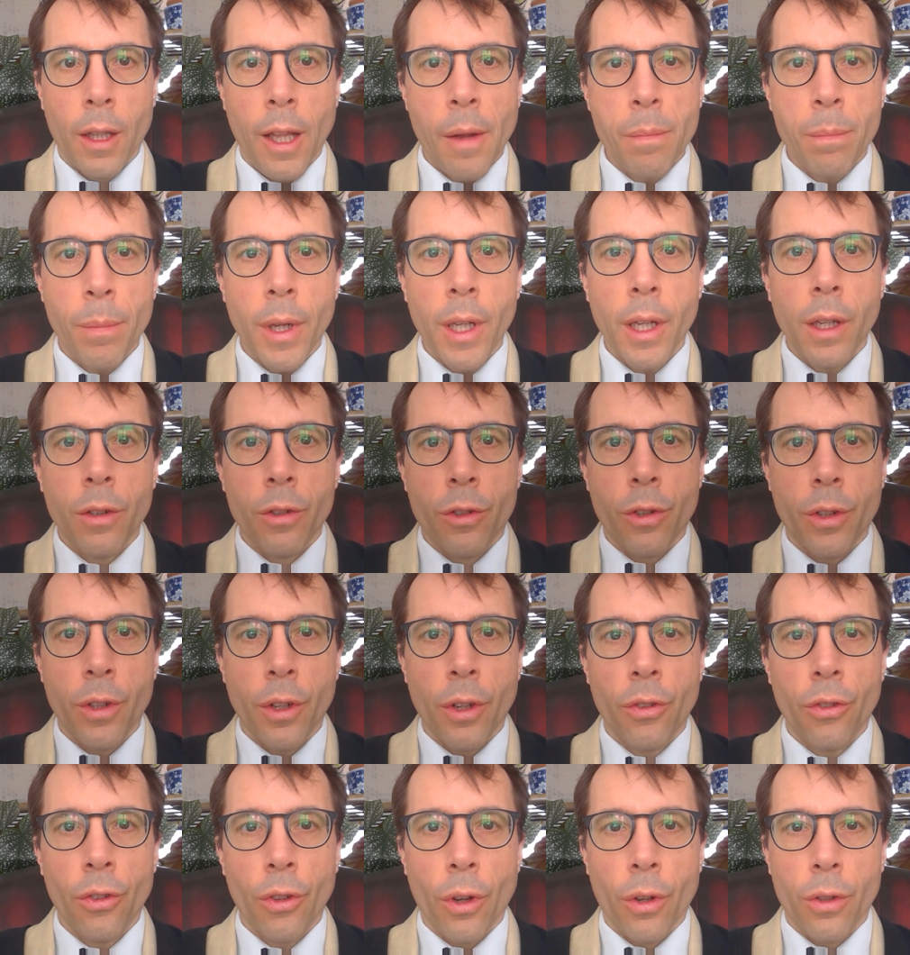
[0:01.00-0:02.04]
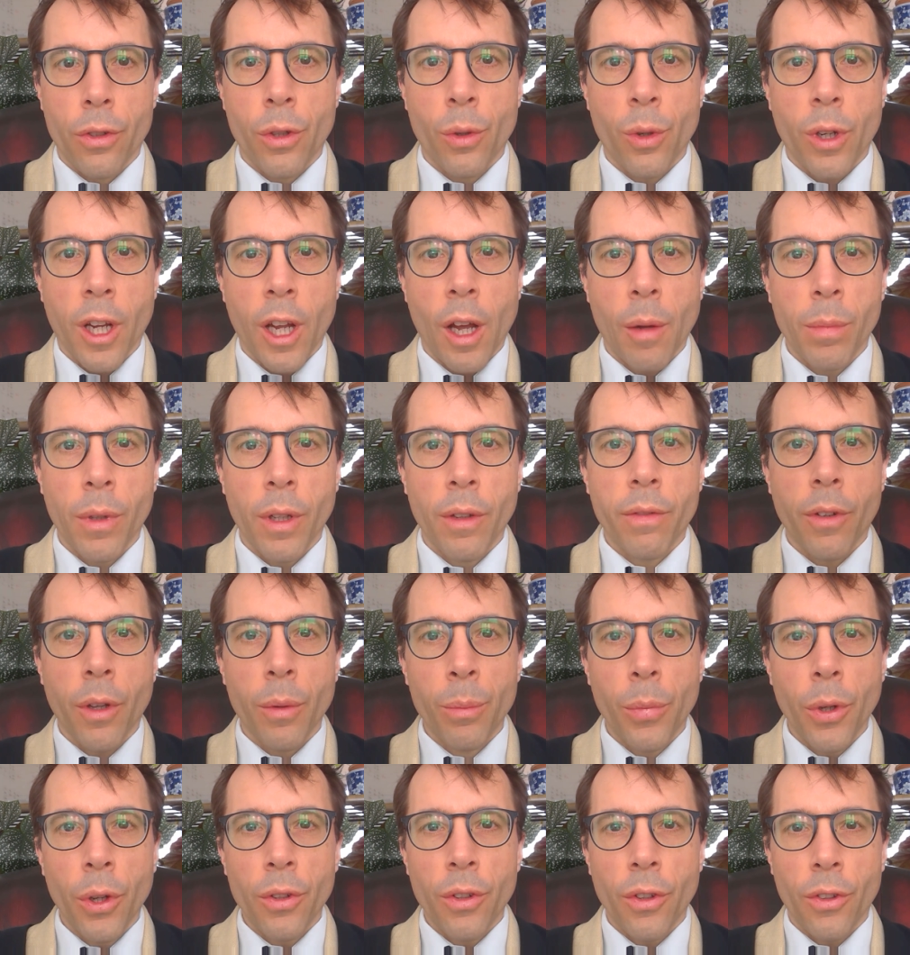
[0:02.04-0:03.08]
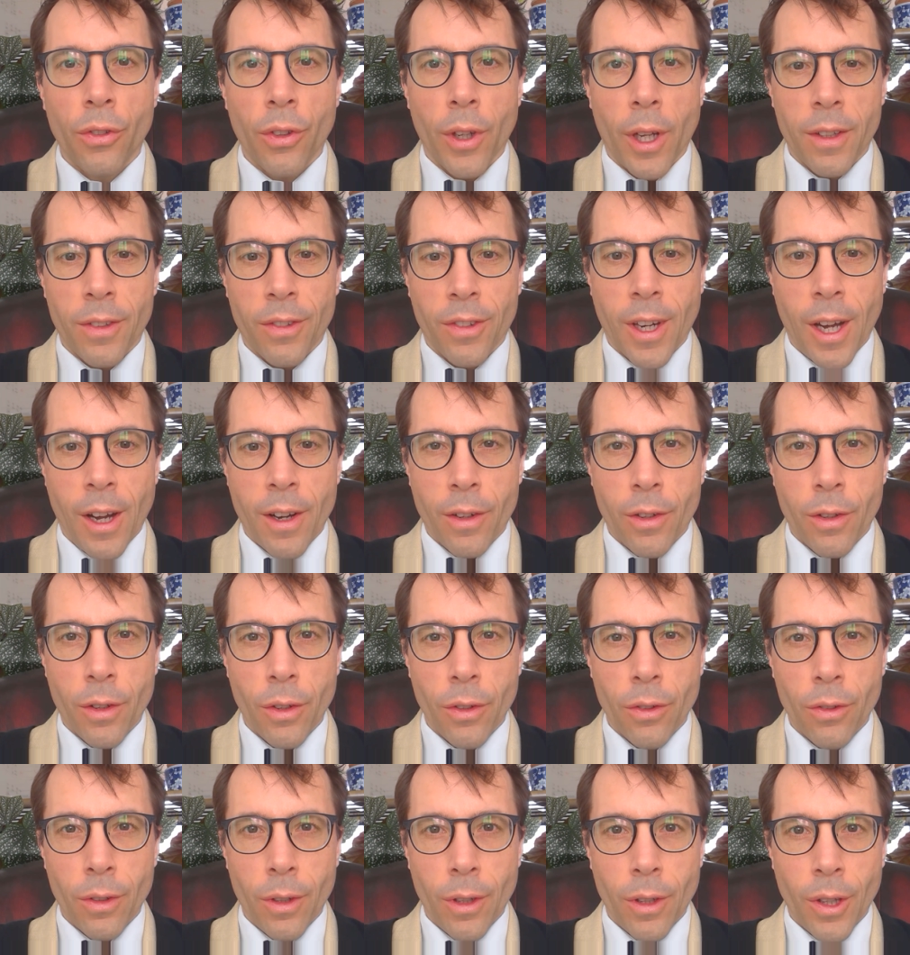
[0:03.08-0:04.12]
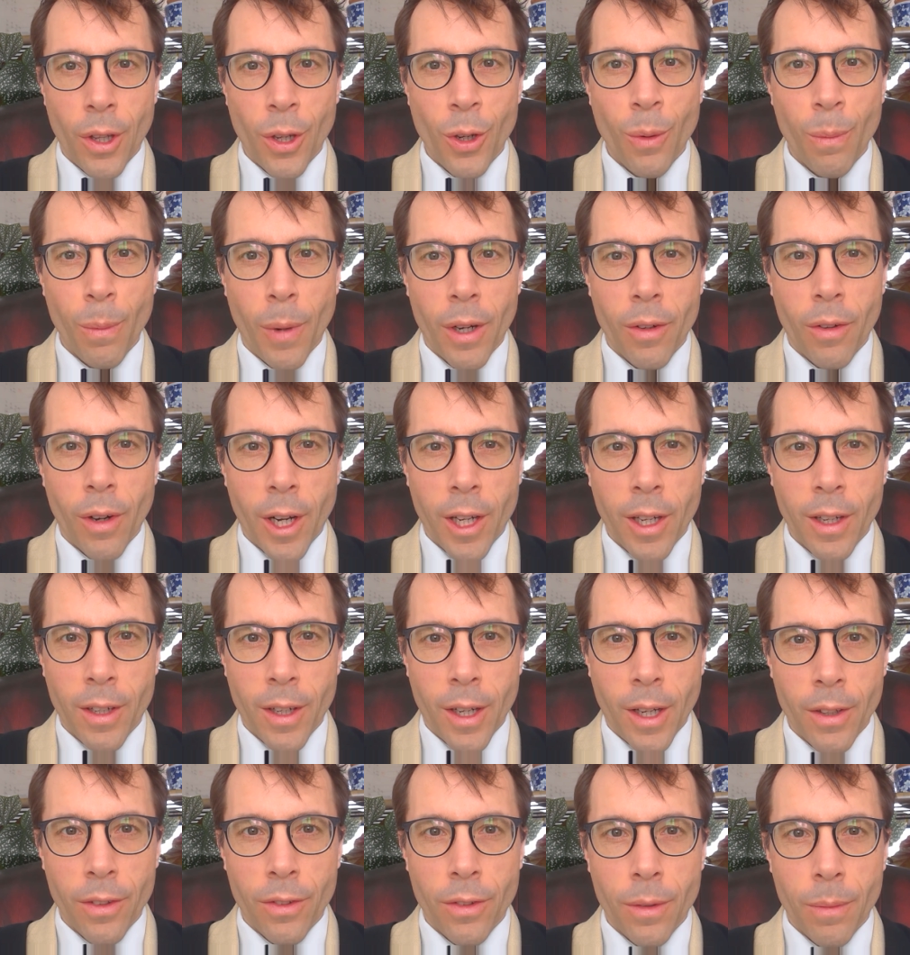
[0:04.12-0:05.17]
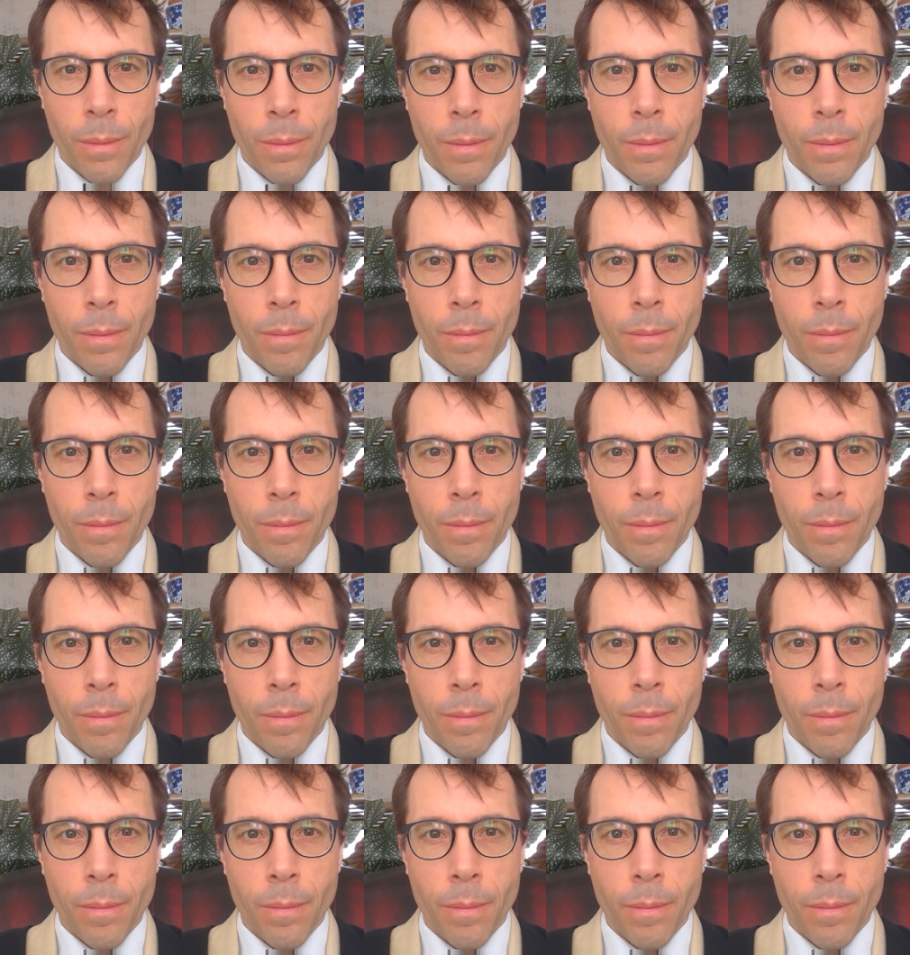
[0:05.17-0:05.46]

Let me introduce you to a couple of computer science characters that you might recognize.